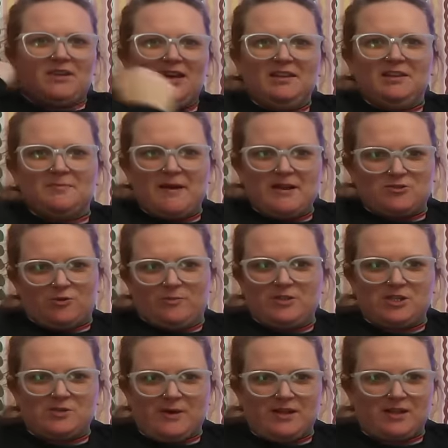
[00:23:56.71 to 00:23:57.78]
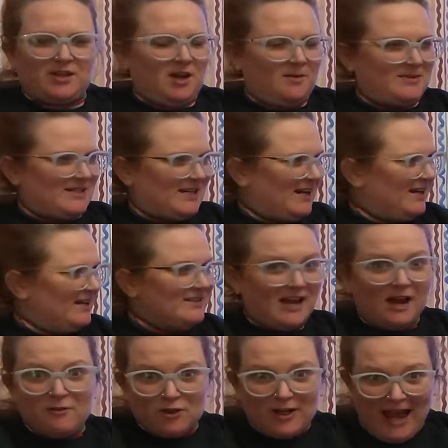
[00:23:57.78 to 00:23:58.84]
in the bedroom, which is where the thermostat is,
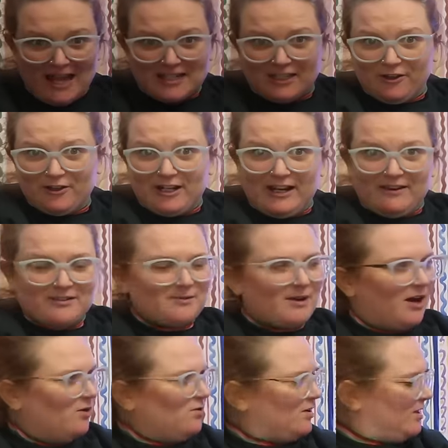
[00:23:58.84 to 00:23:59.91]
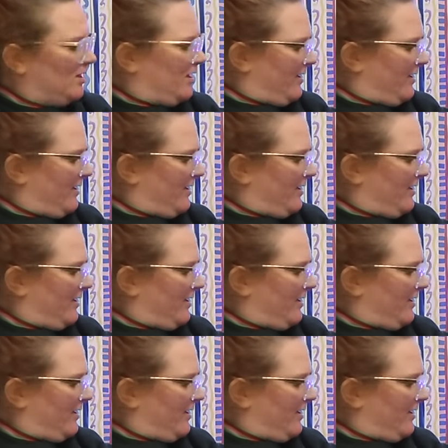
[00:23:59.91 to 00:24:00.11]
I've got a candle on in here as well.